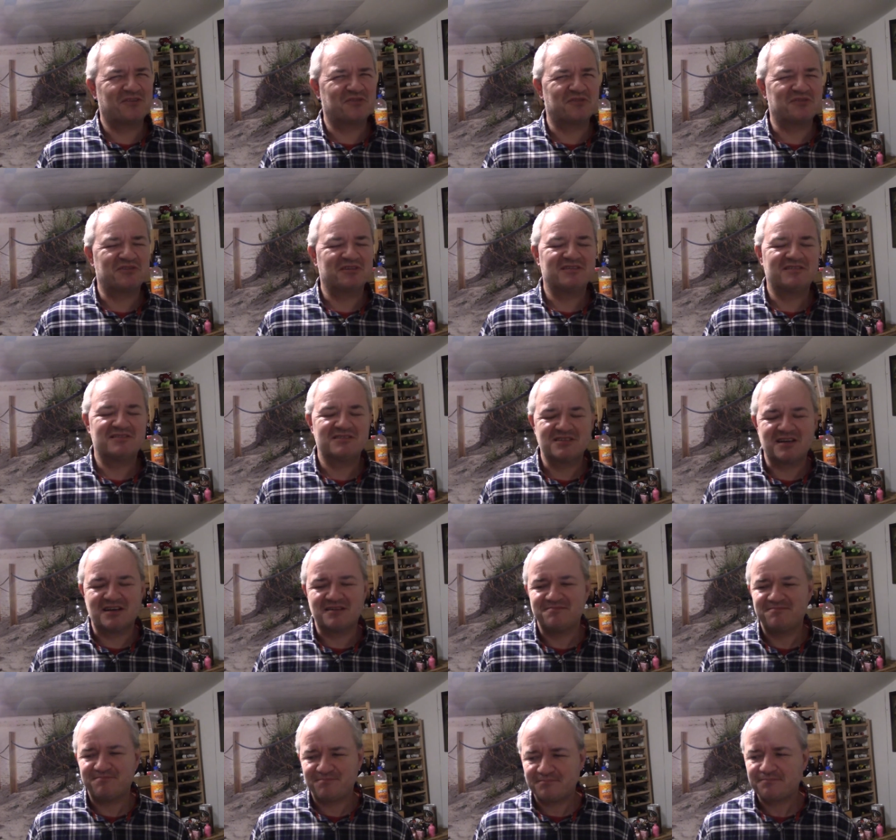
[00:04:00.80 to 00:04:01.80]
good so
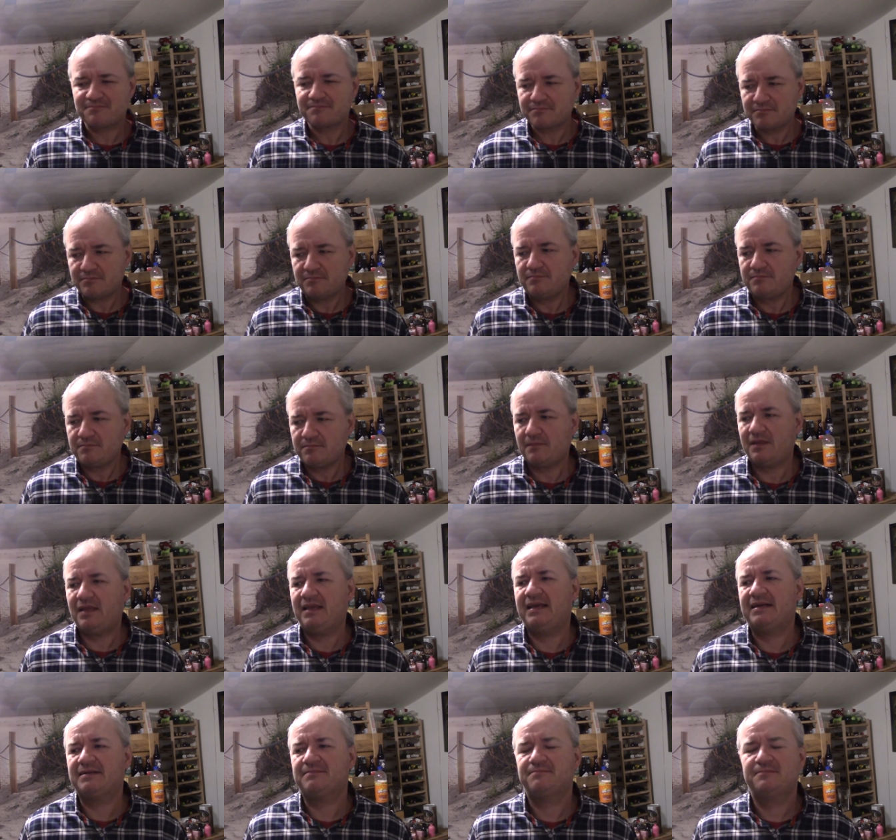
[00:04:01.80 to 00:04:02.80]

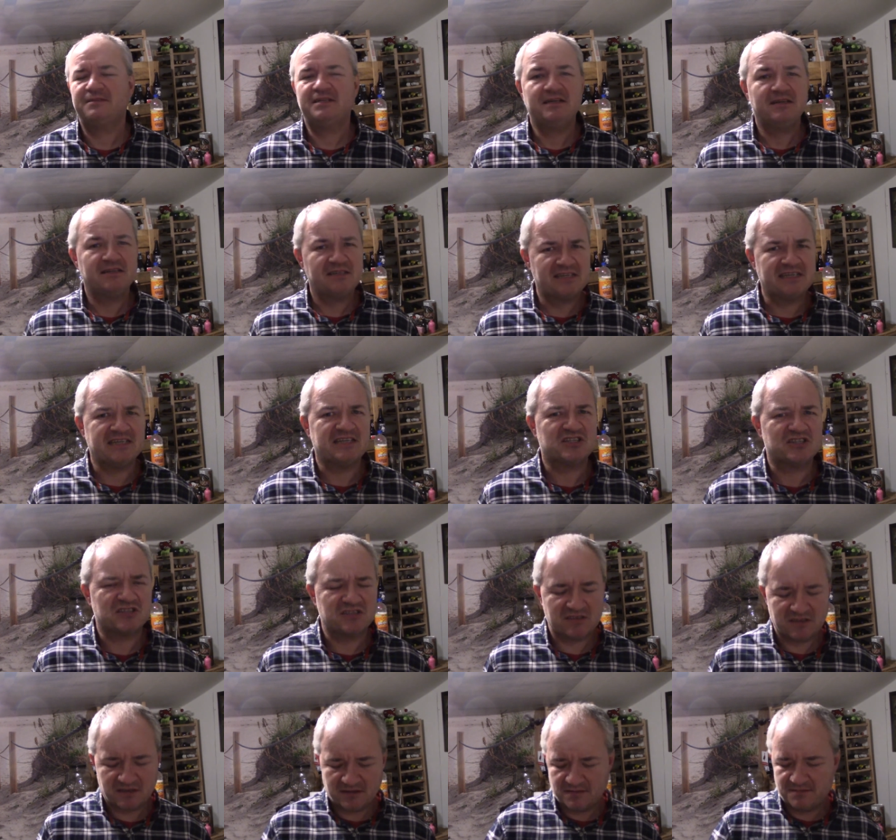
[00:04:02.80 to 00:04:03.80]
yeah
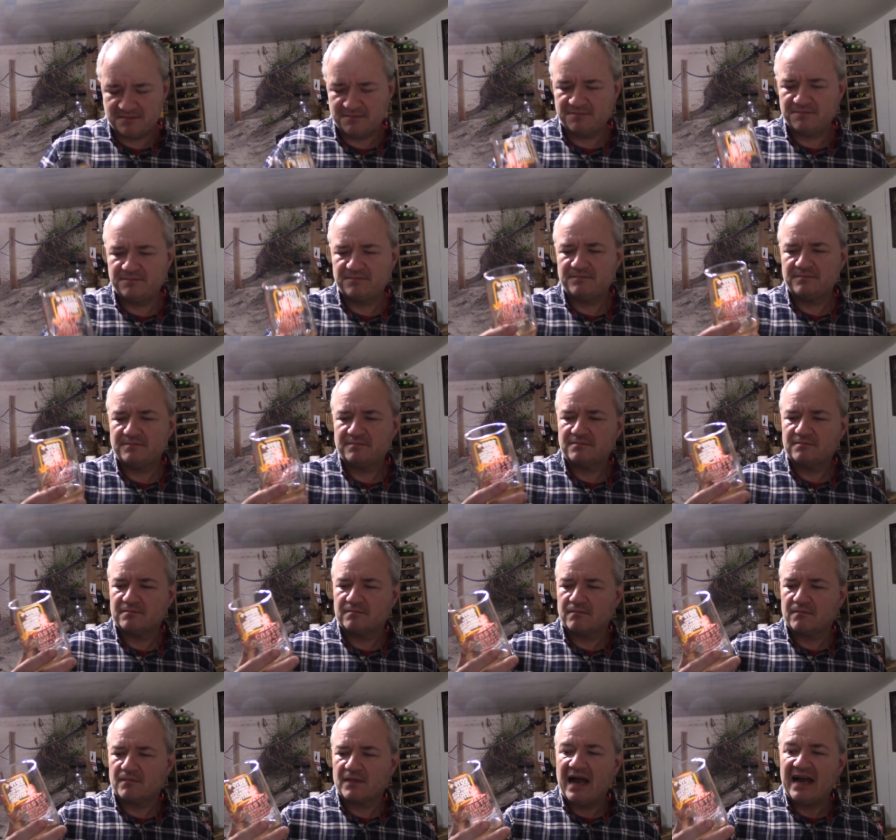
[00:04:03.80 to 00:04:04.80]
decent
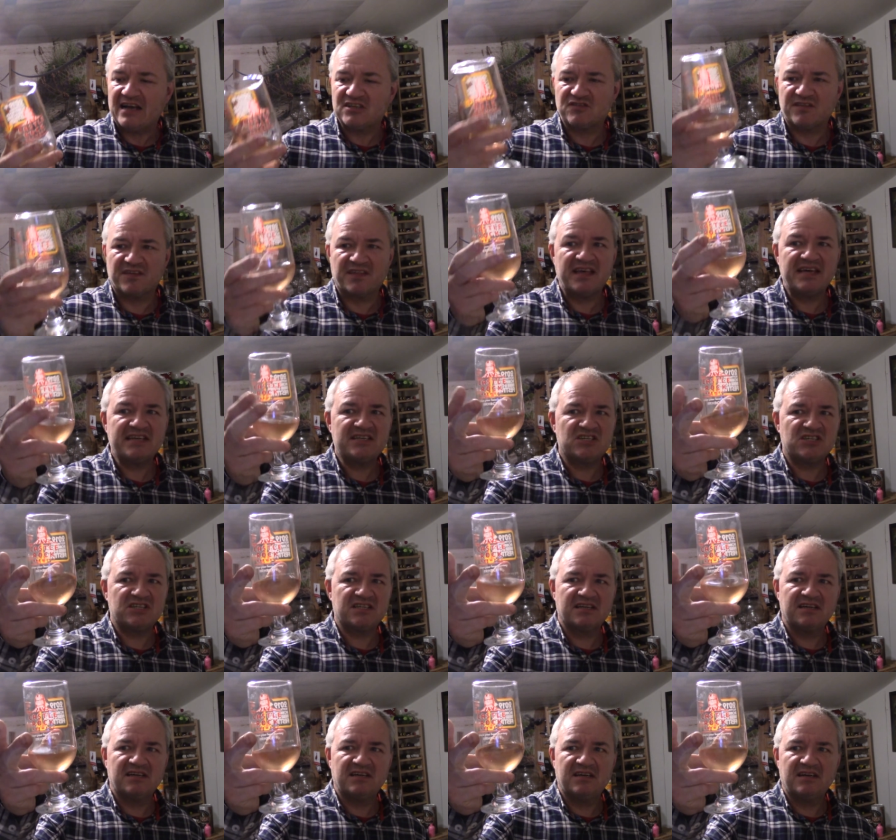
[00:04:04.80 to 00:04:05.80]
as for
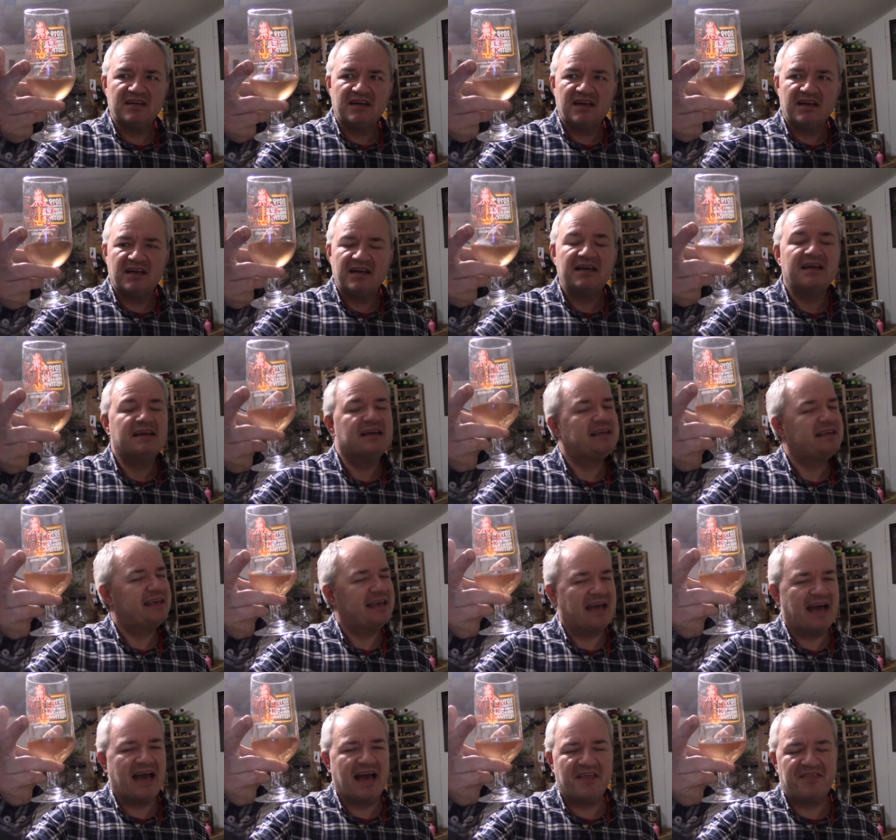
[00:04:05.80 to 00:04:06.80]
this
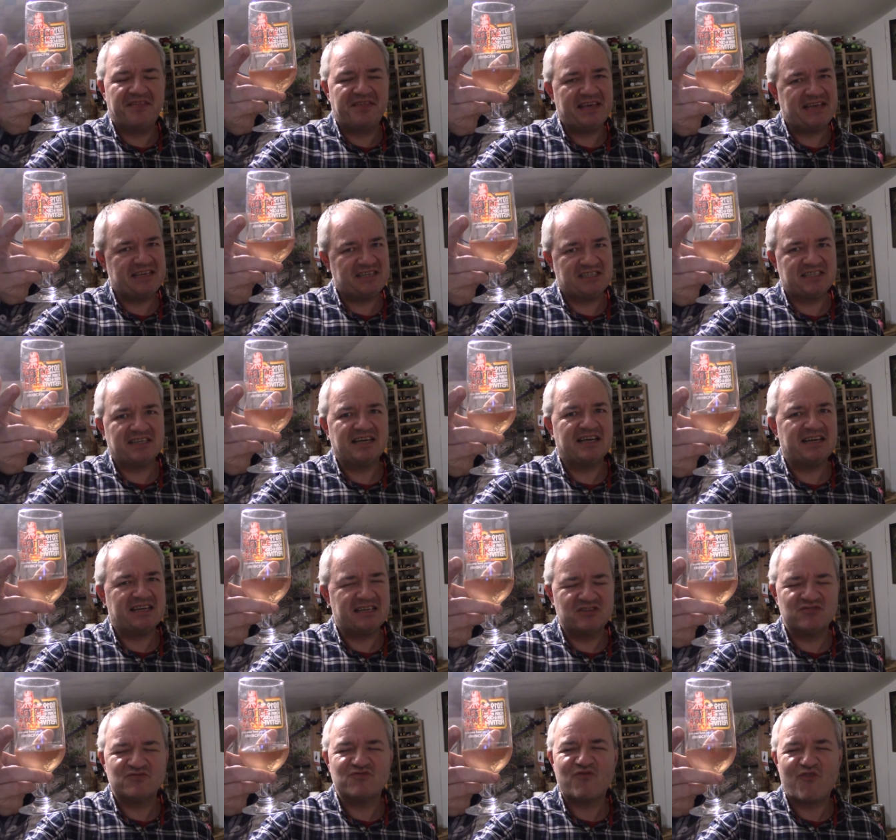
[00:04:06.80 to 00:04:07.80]
yeah this
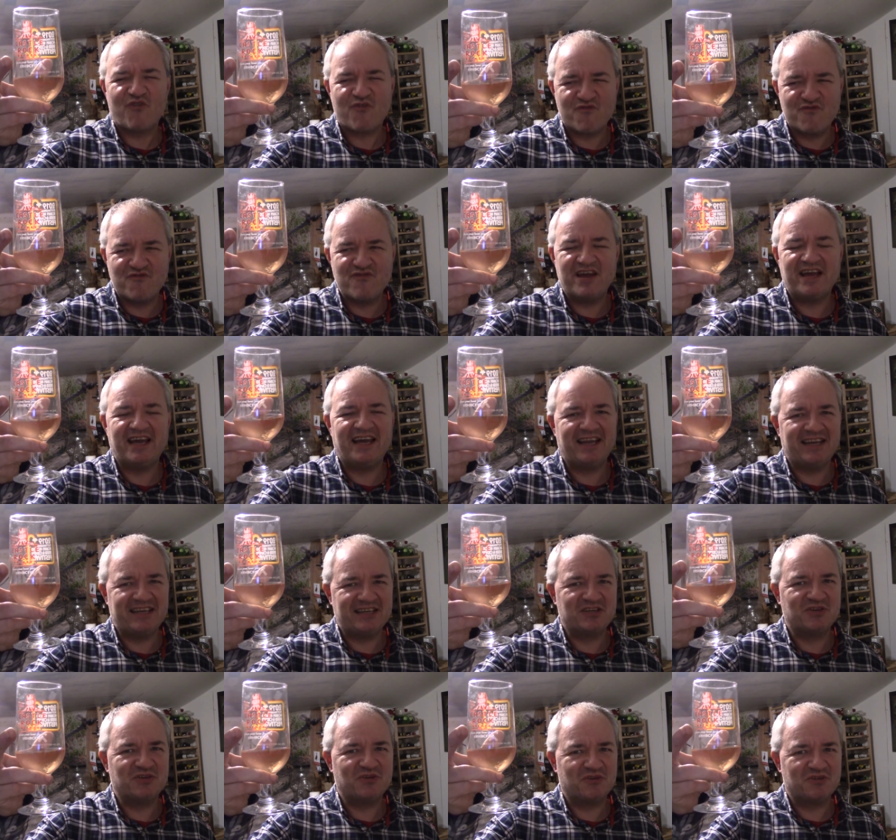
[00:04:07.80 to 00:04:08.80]
is really
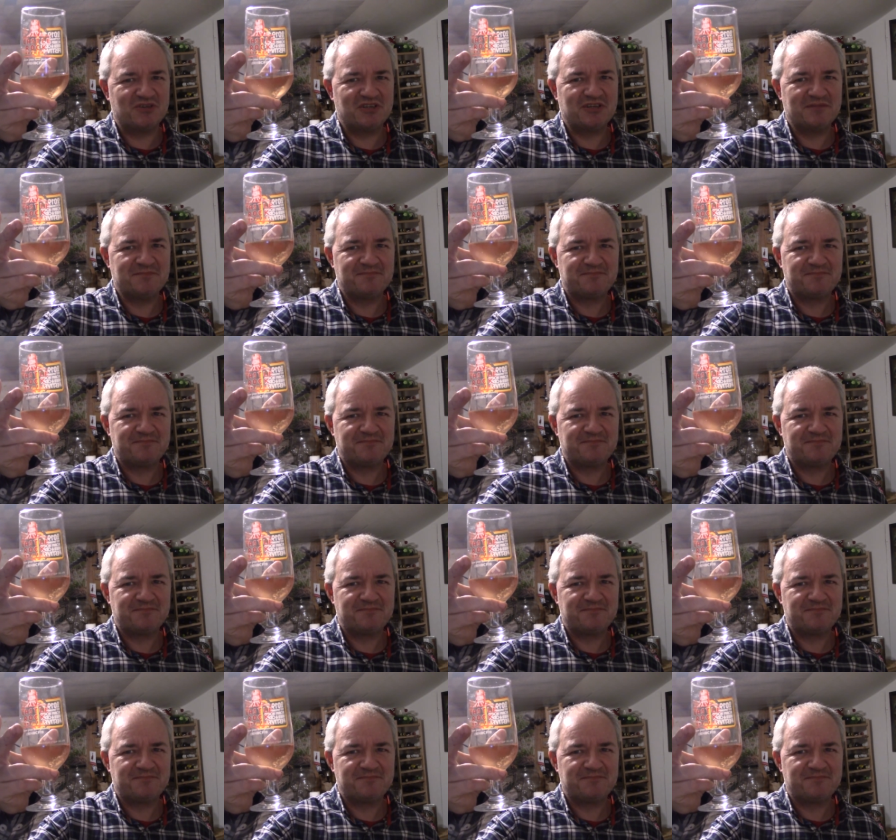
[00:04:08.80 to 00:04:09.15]
good